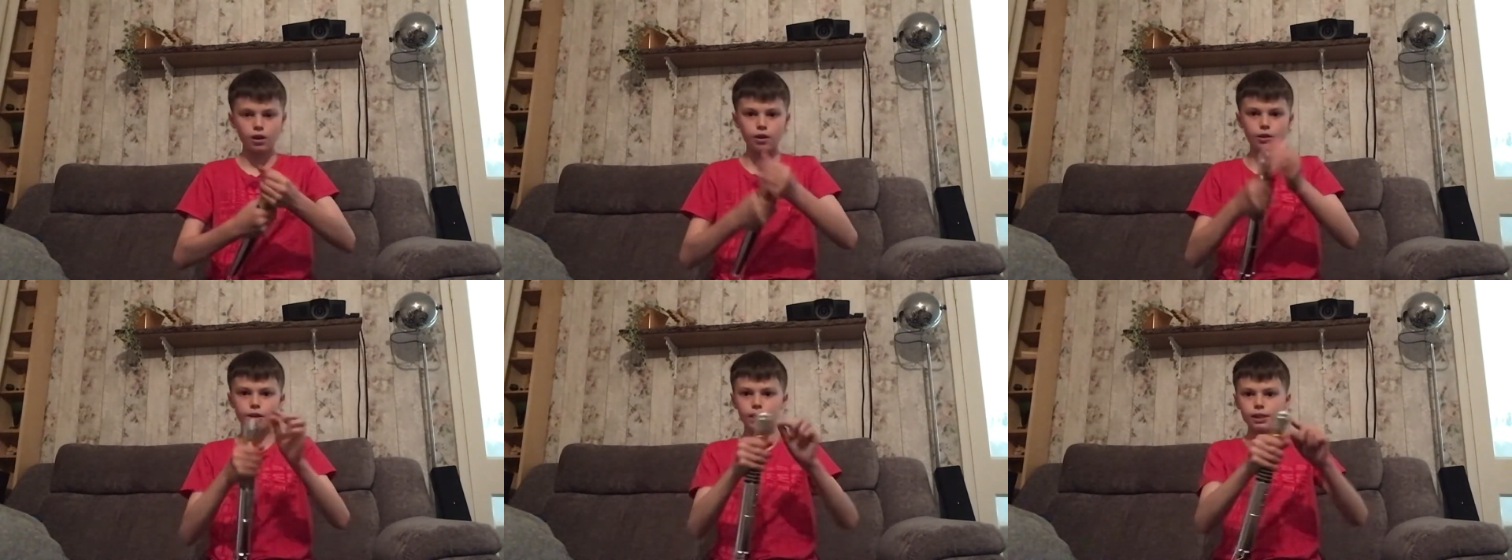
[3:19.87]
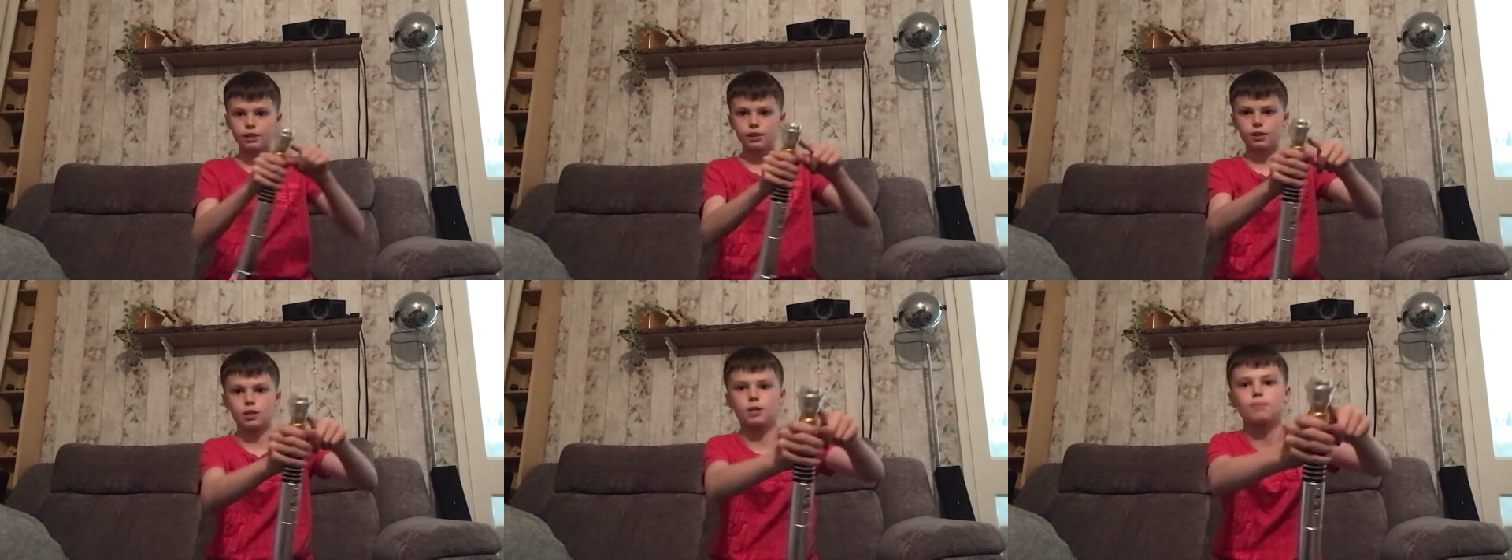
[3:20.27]

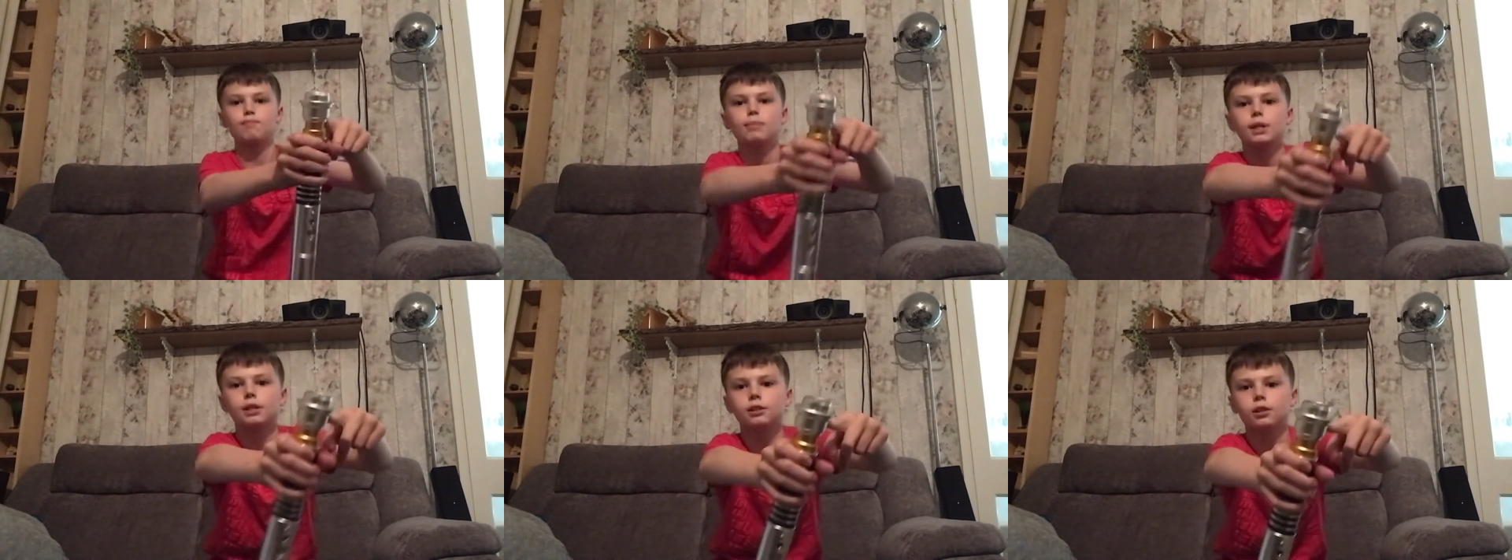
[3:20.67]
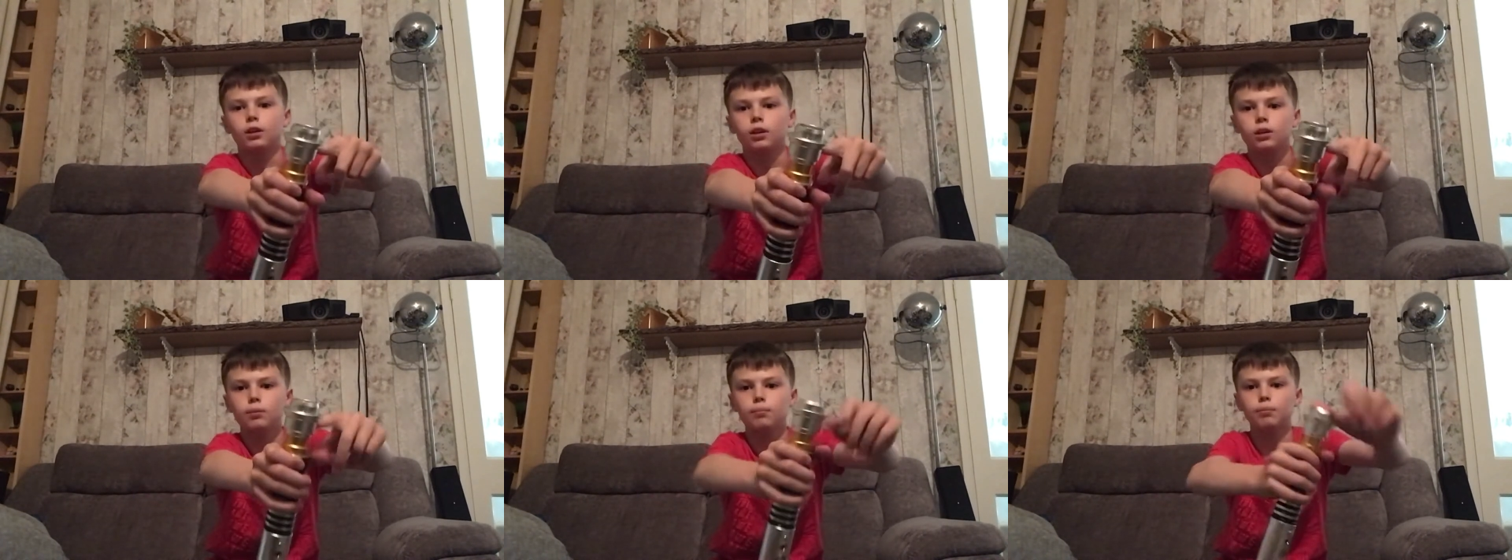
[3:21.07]
This
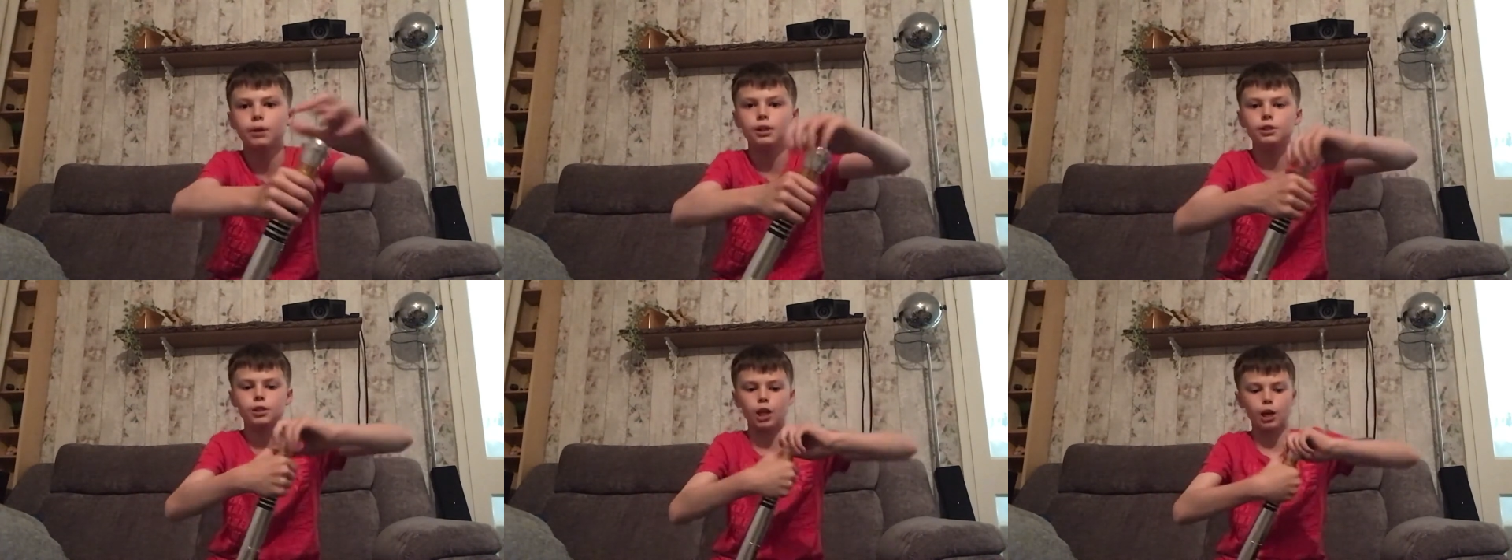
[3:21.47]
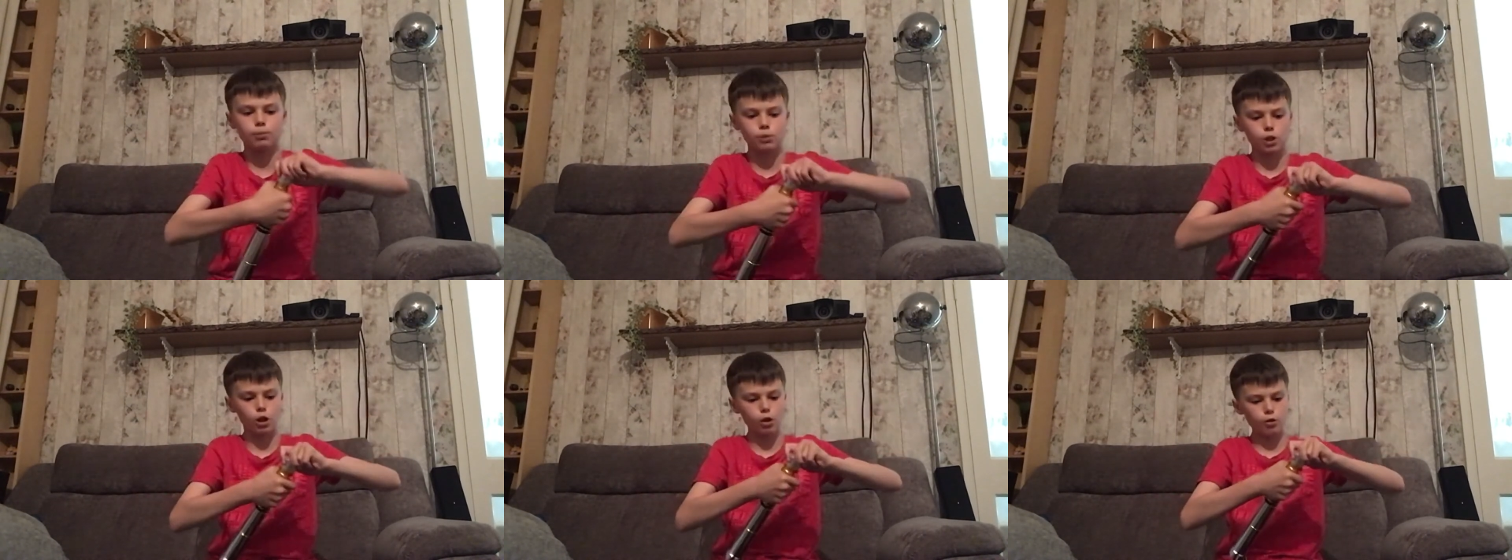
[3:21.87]
emitter piece
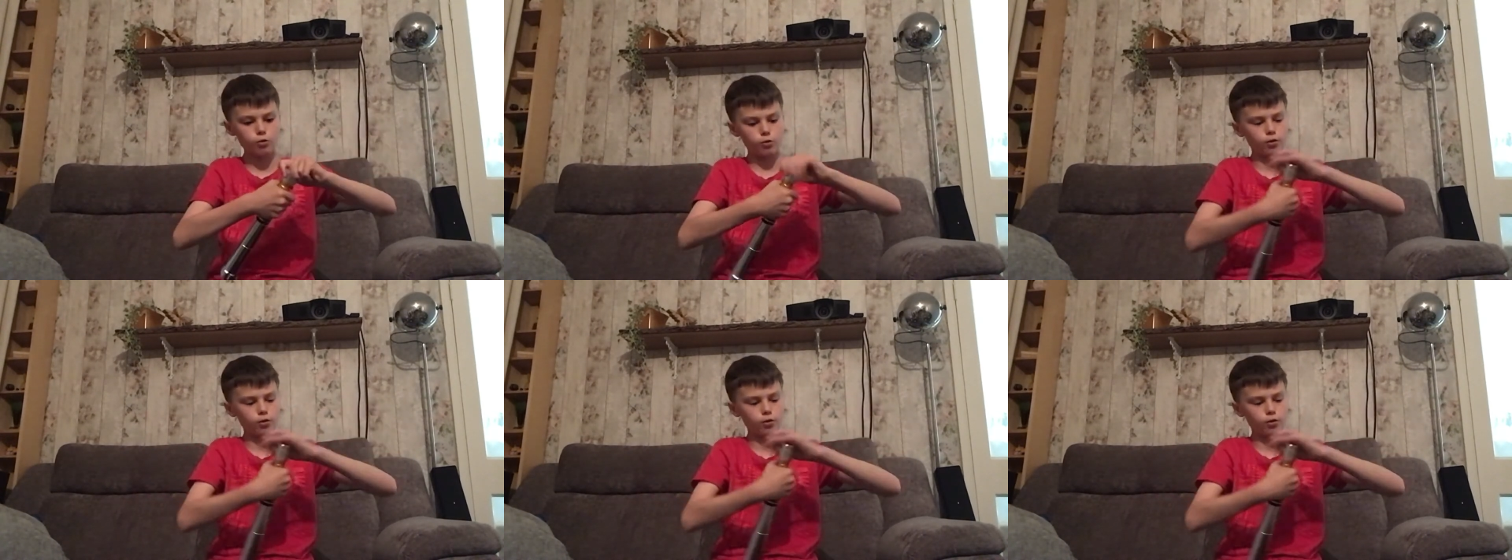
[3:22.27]
comes off.